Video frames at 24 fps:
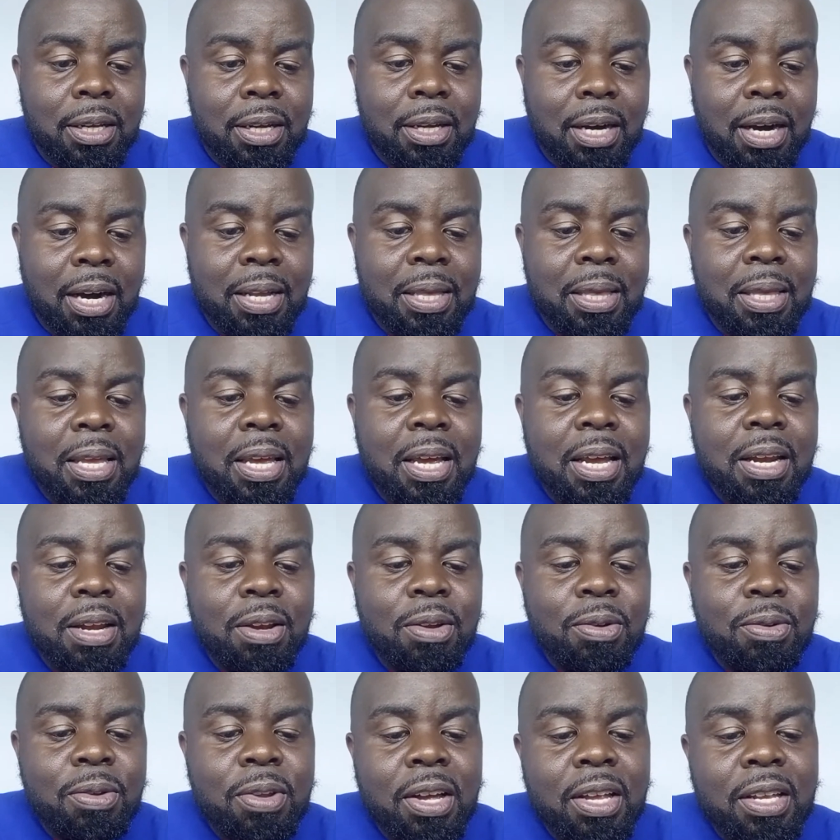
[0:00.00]
And then
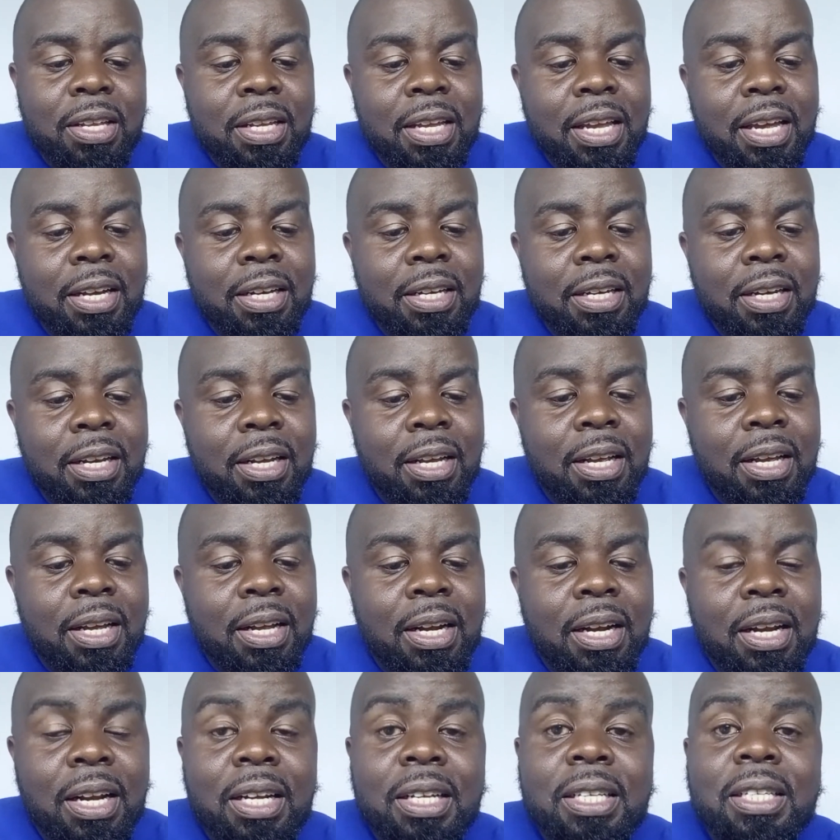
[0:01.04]
you just get,
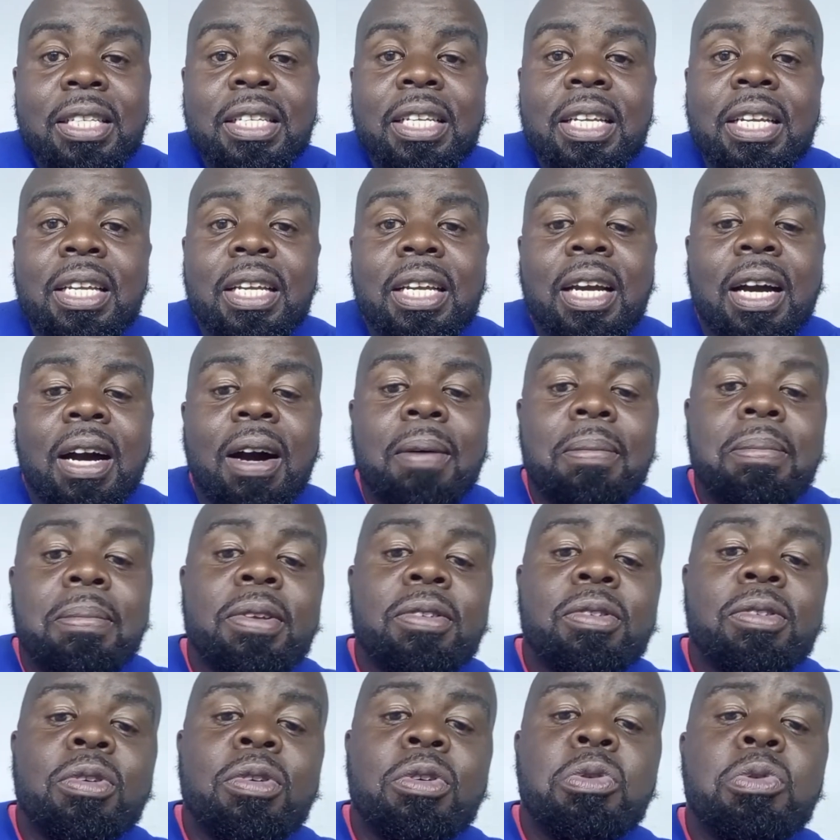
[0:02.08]
let's see, a
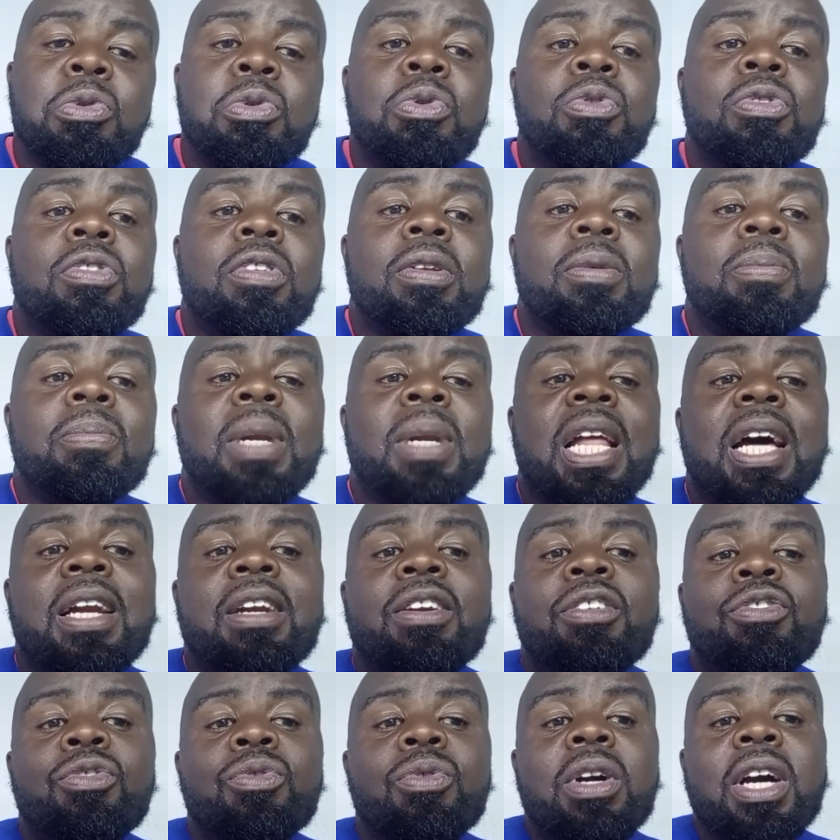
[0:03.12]
person whose blood
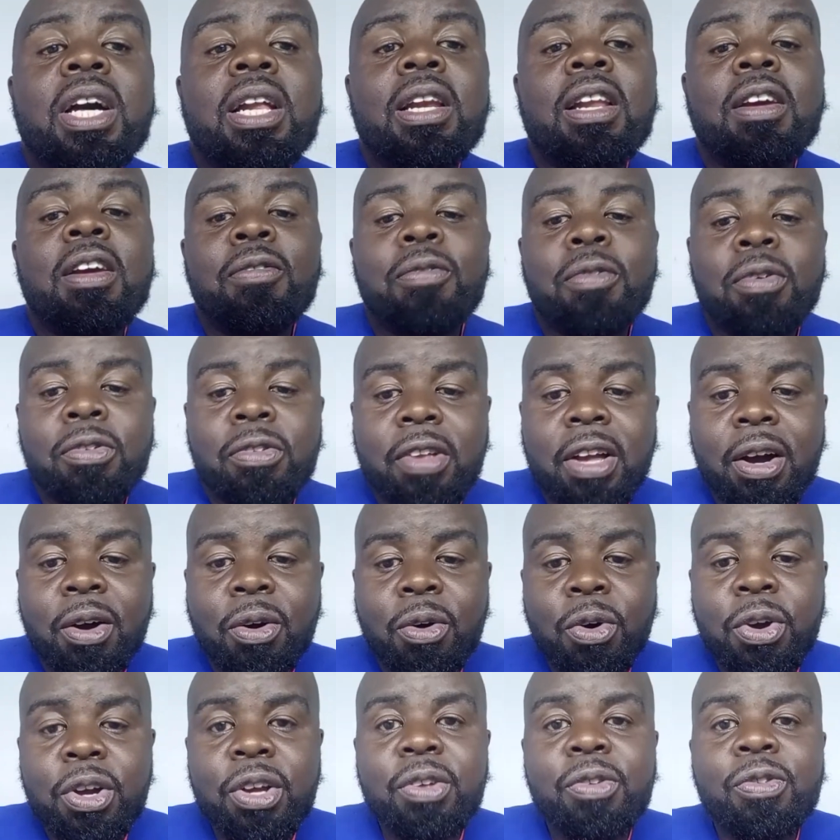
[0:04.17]
sugar levels are
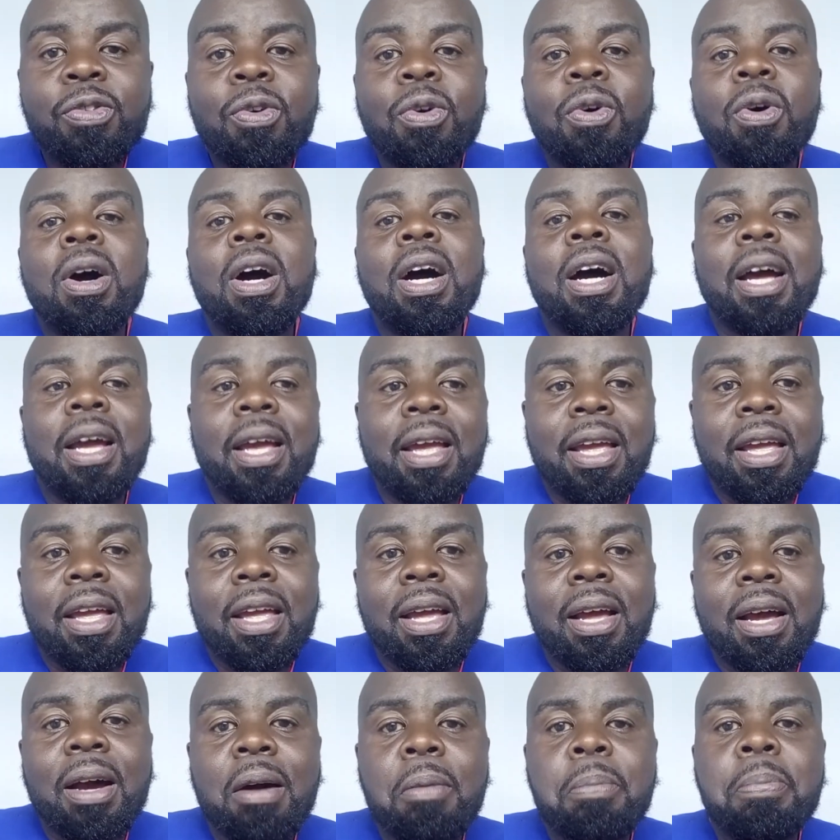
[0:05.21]
going so high.
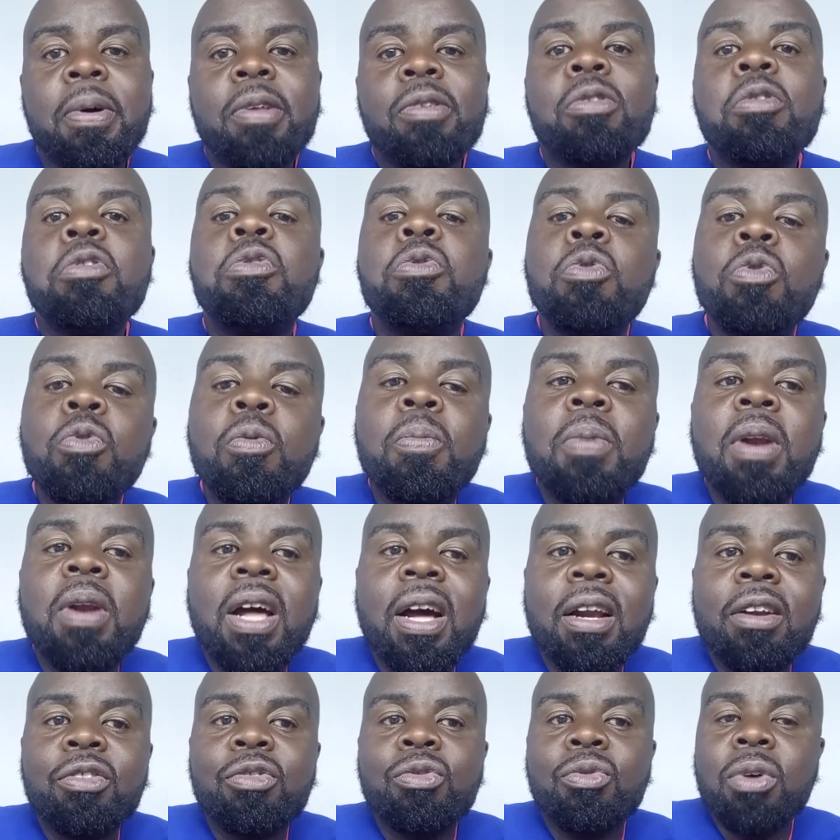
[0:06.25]
A person whose
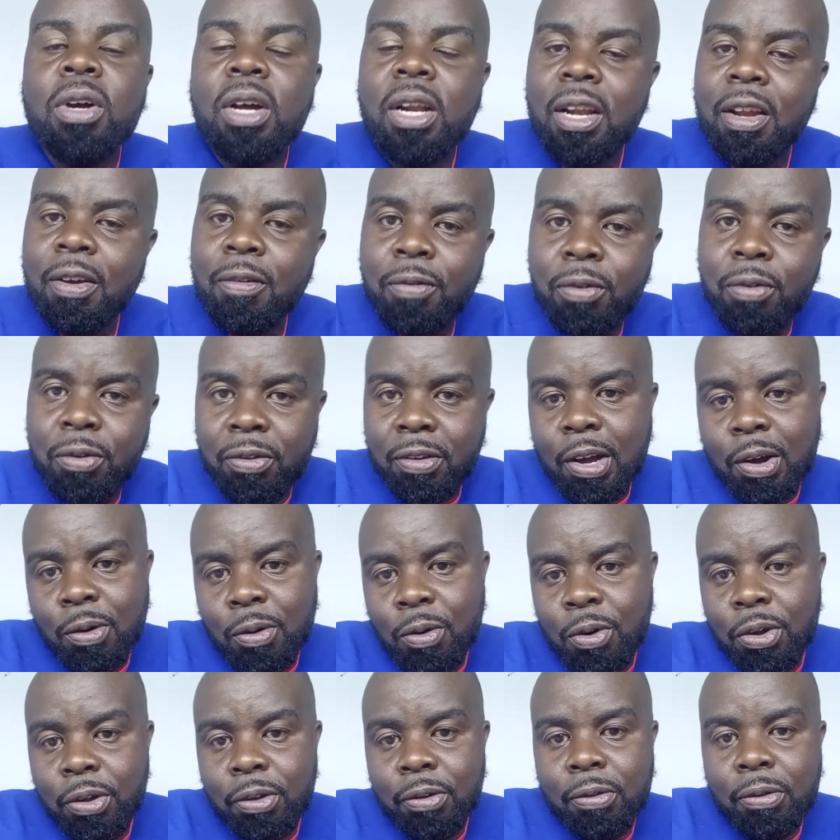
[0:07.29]
blood sugar levels are
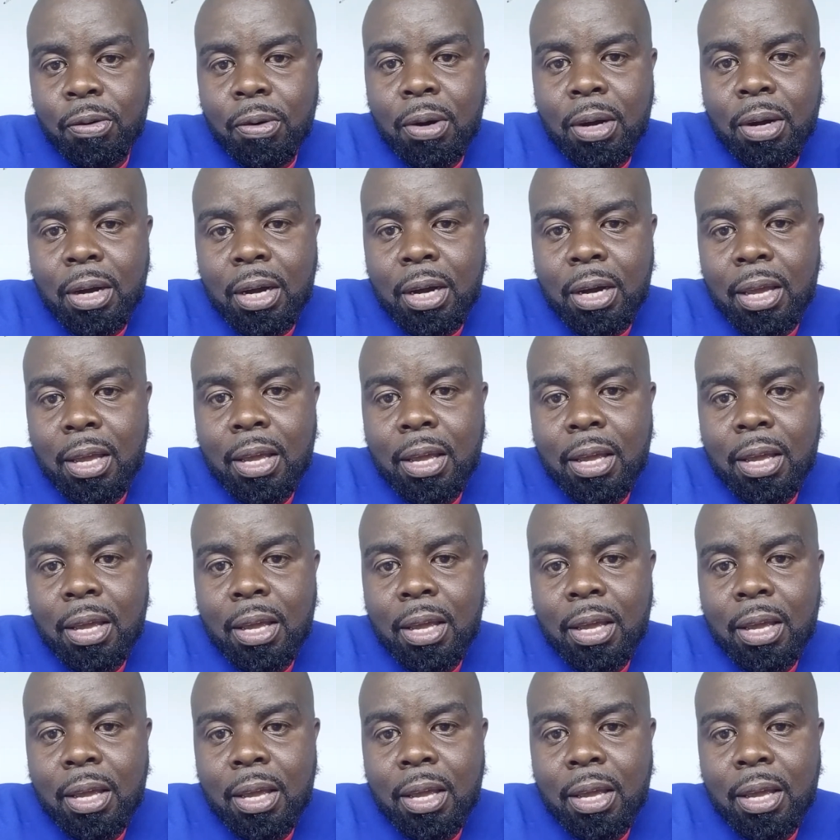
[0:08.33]
going so high.